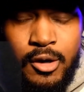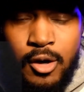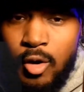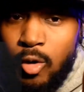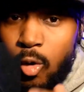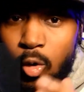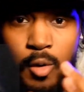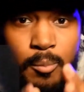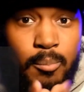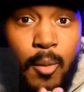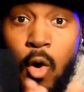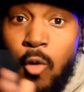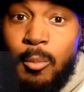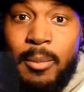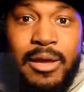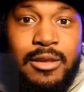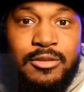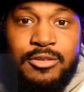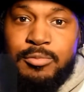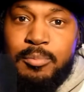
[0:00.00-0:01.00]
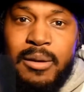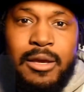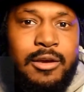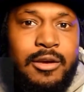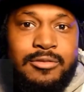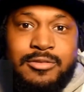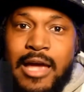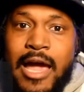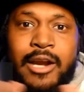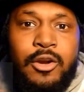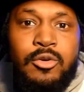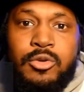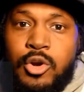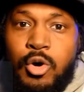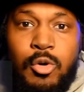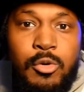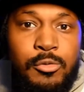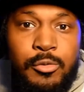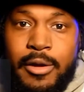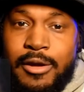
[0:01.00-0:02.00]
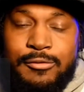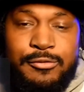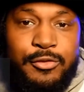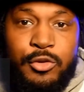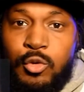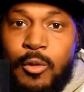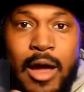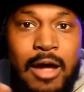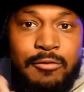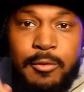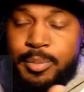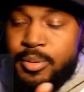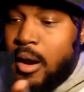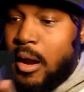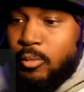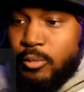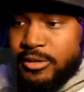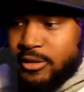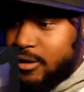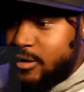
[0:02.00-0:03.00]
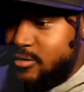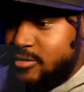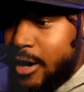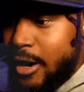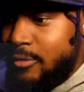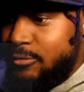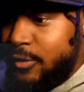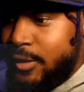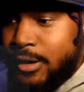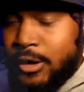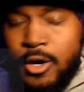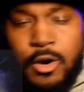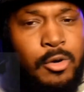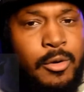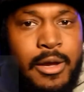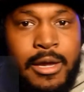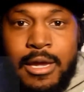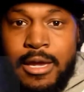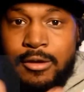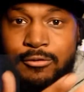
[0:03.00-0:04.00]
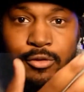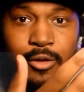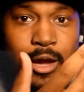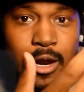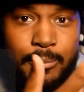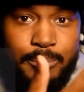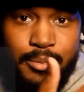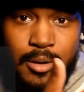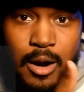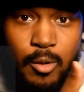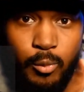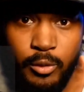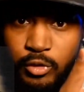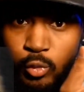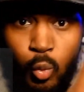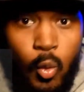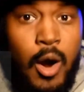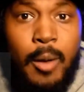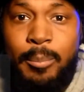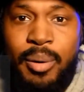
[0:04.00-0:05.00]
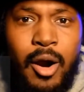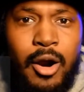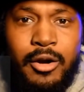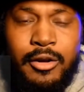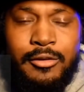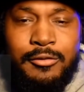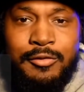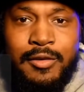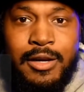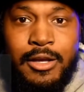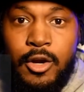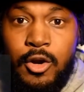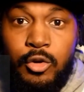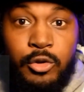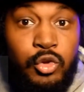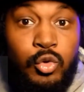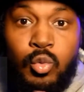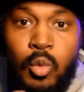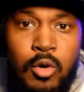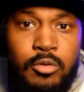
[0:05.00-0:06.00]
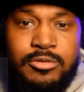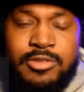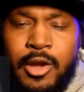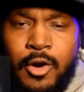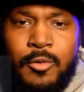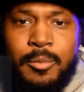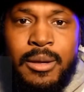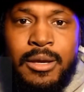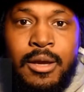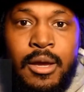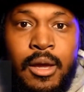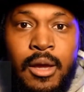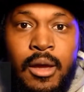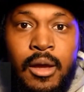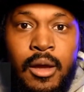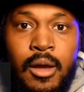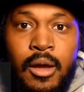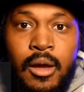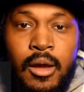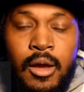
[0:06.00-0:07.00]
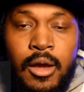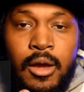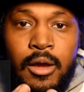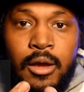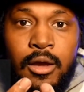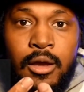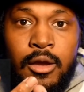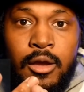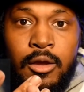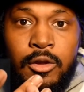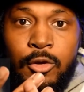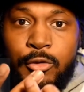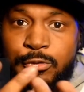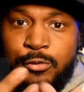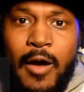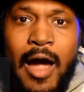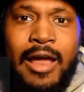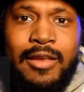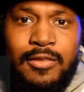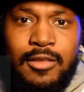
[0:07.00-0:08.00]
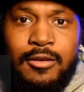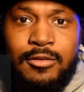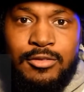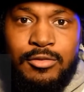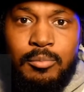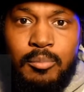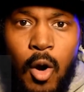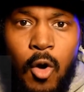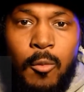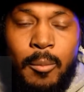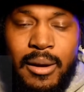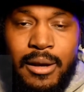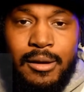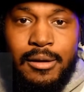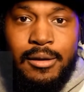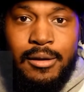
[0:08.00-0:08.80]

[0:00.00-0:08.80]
or moments, because I don't know if you have a problem with the entire video. If you got a problem with one part of the video, you won't tell me. You find this moment